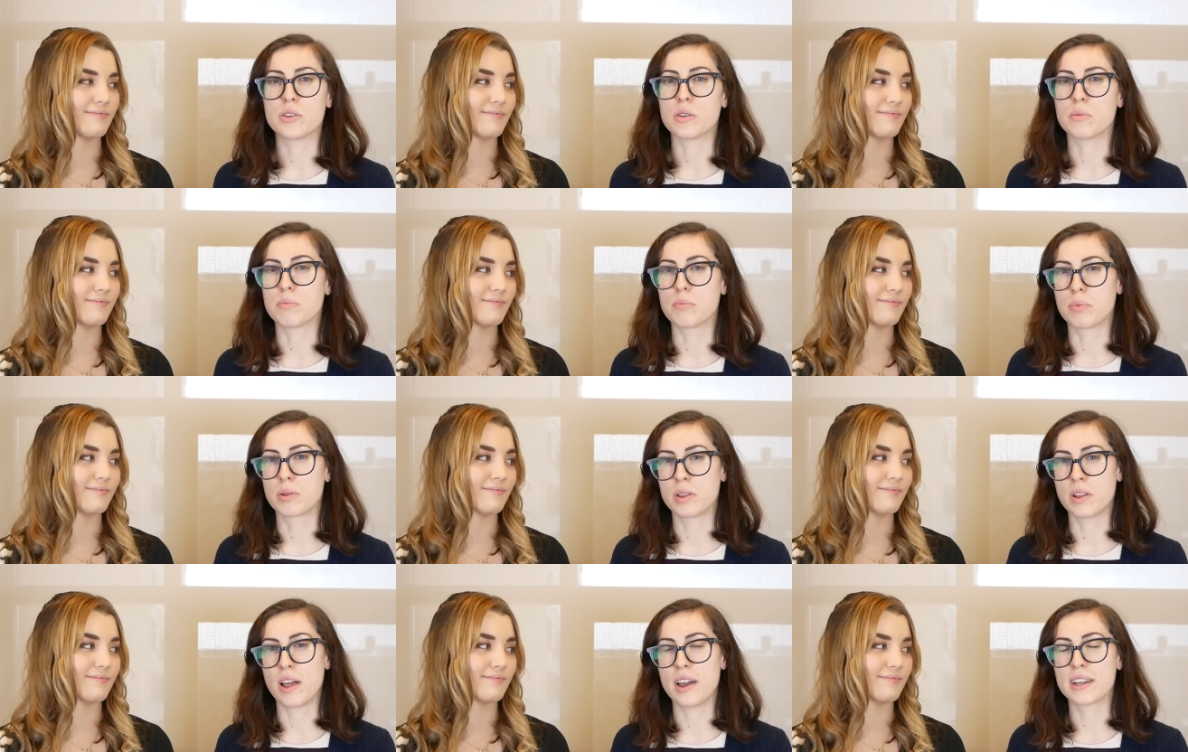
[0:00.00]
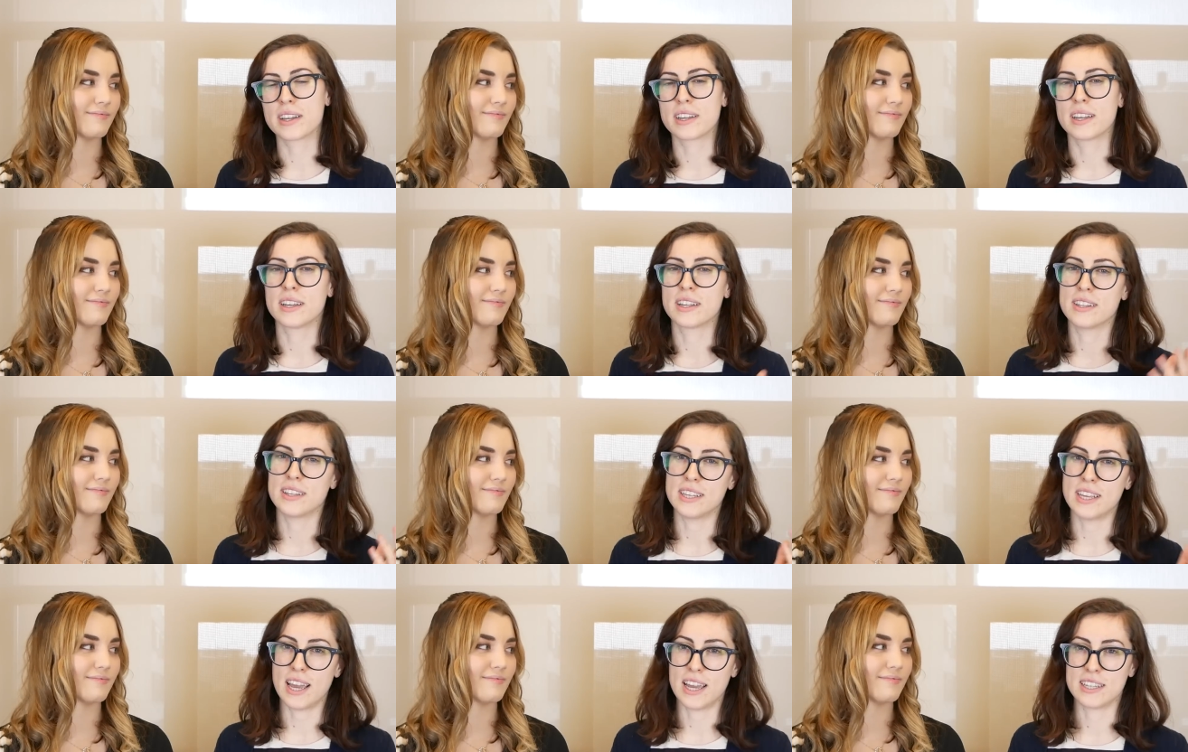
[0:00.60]
Speaker 1: can plug
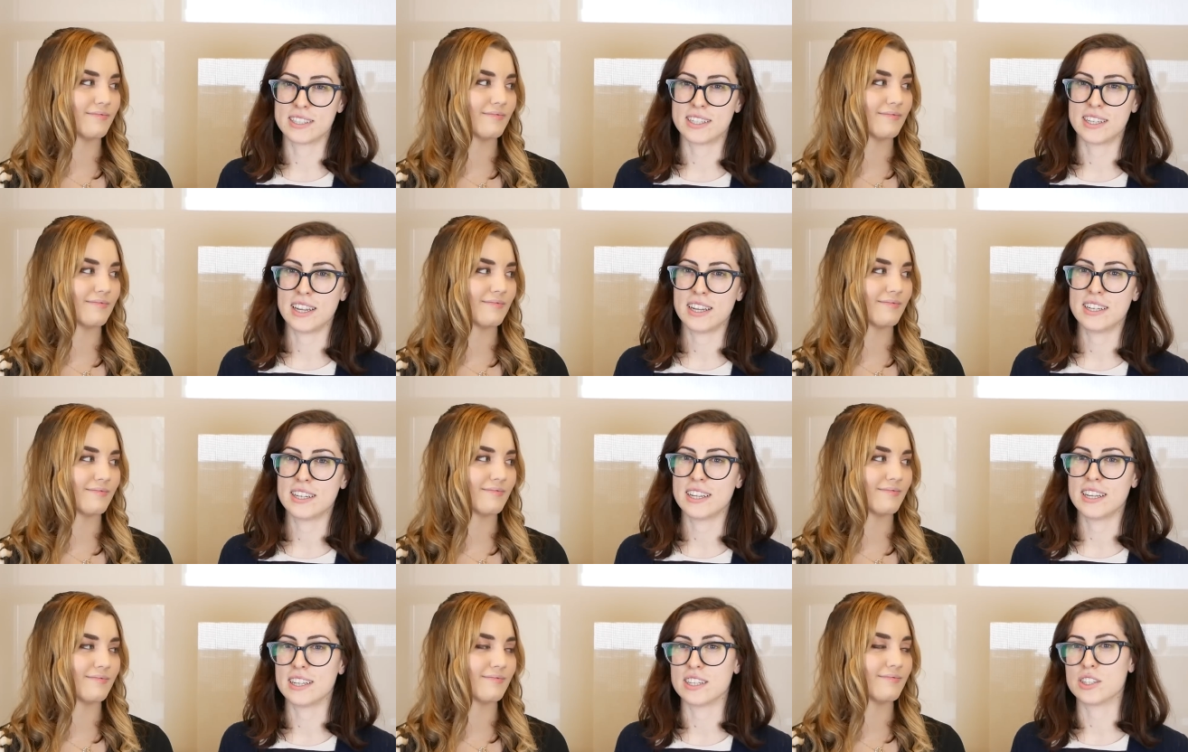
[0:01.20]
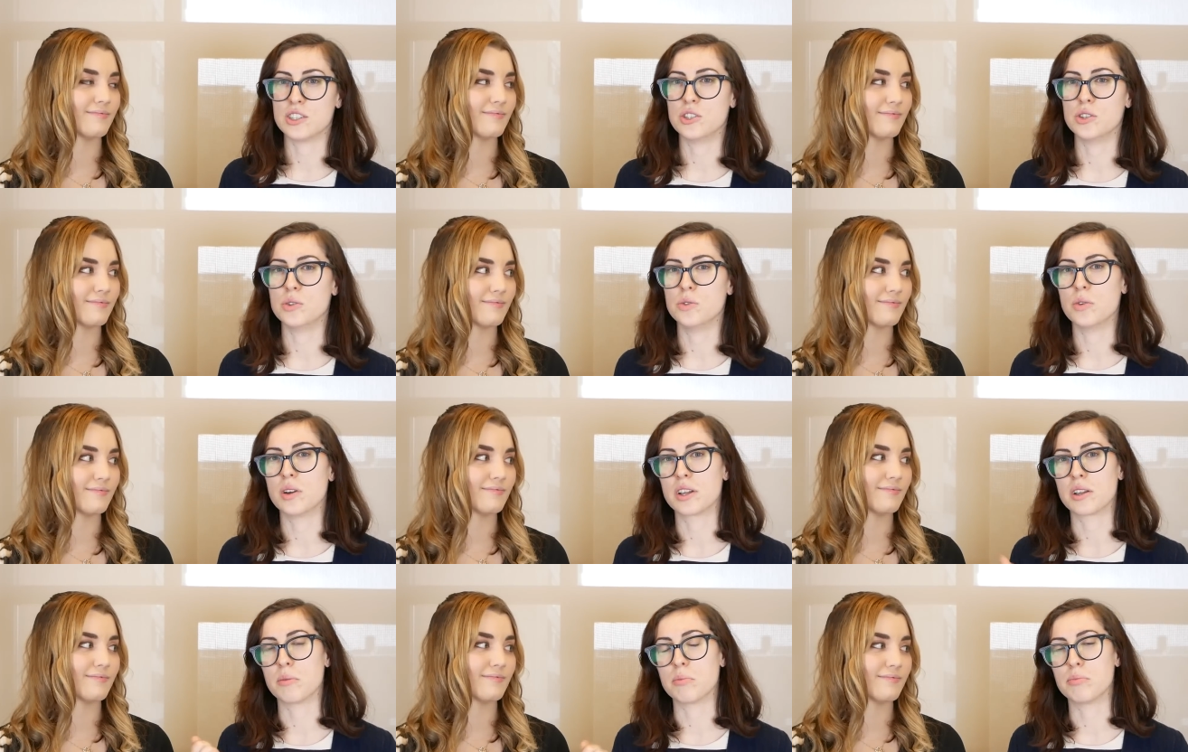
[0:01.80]
the S8 into
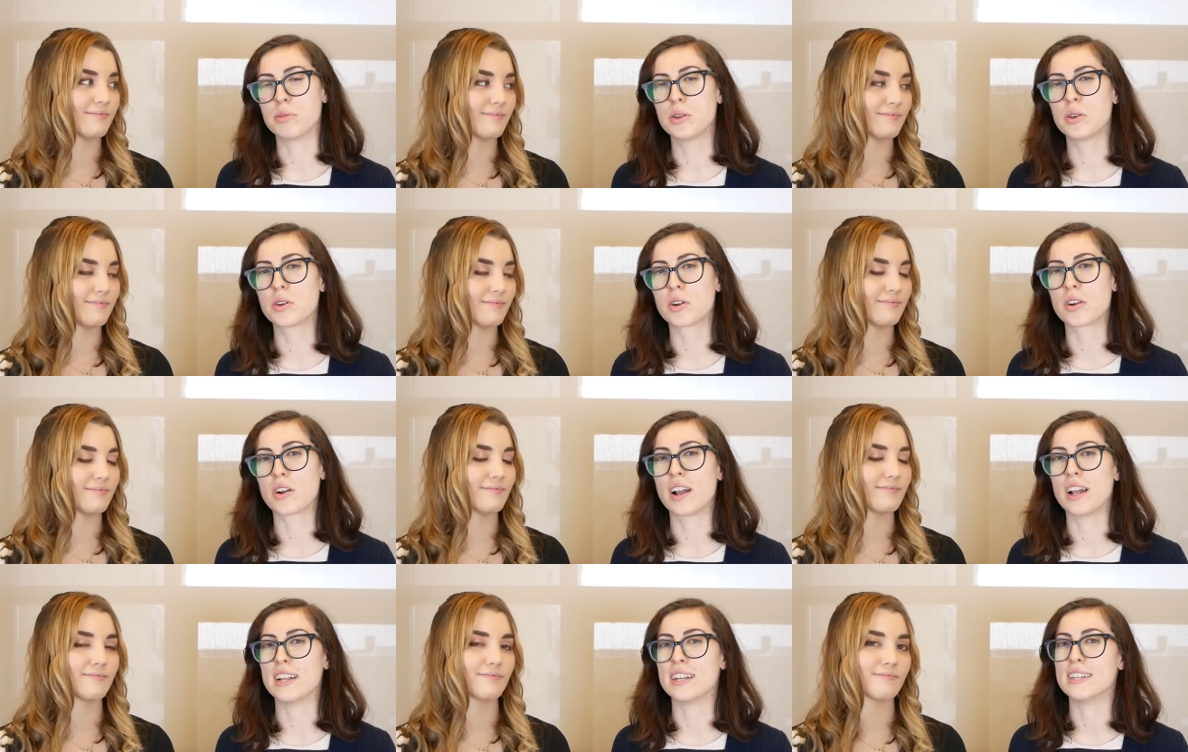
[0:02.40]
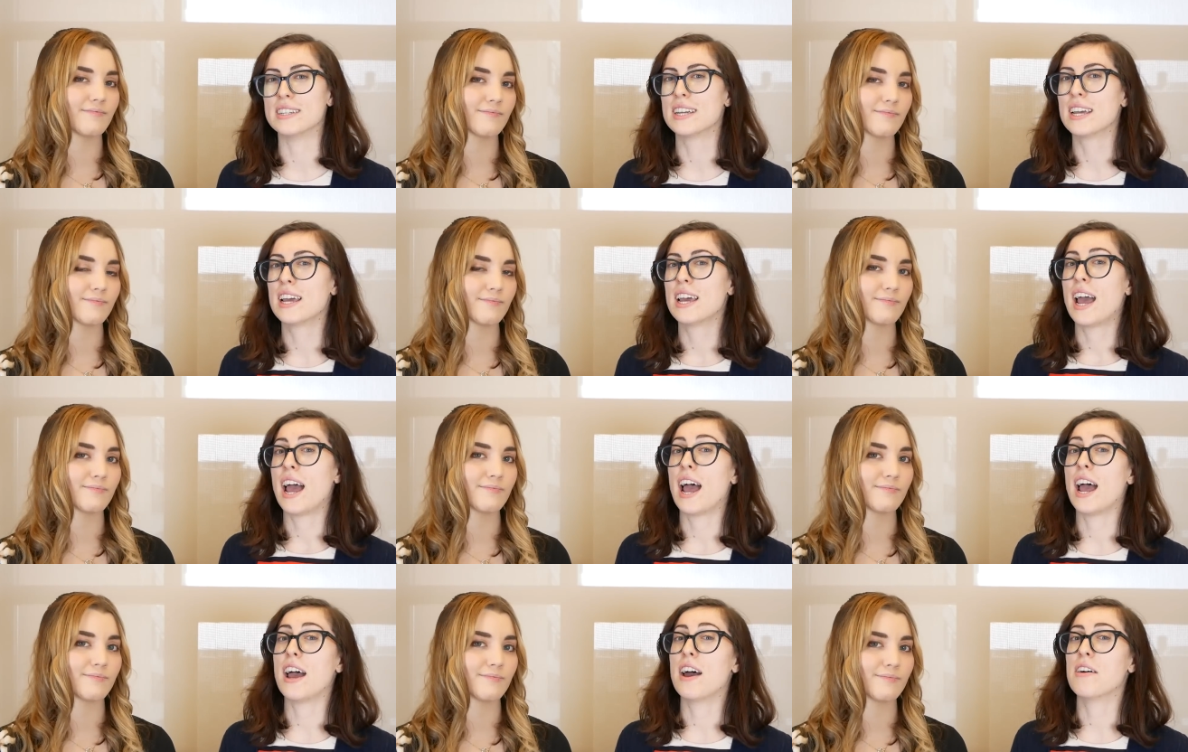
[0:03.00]
a computer and
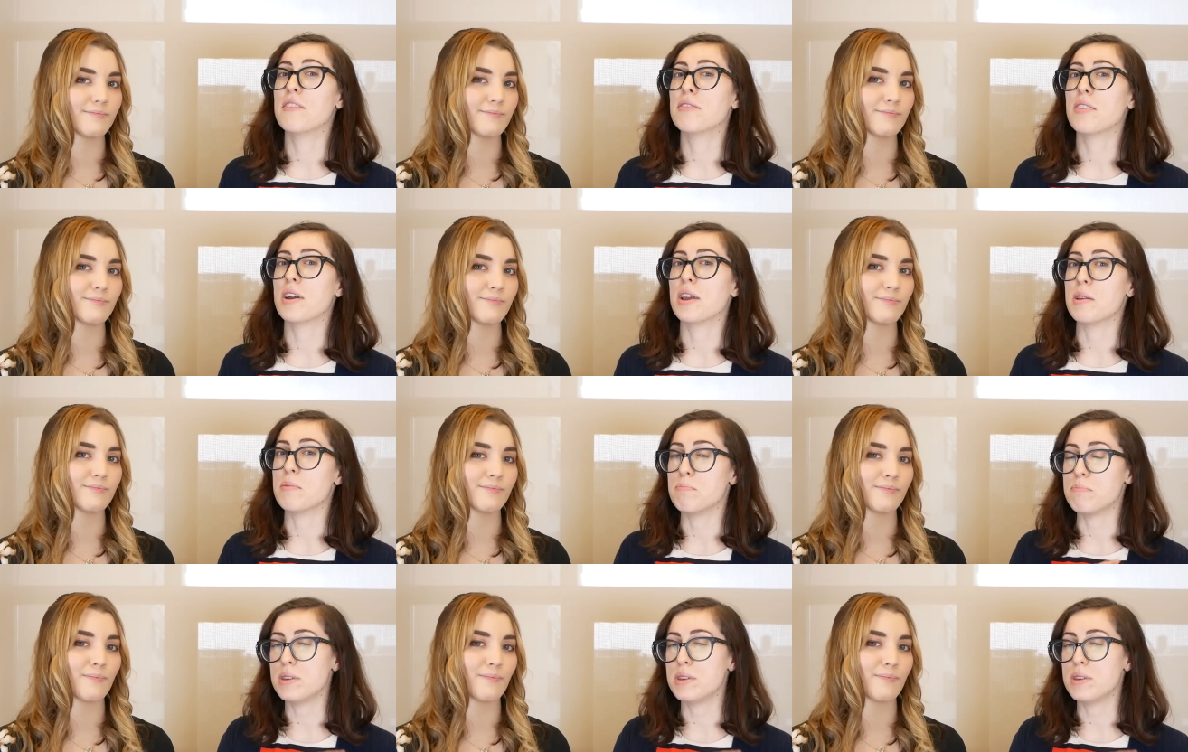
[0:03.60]
have a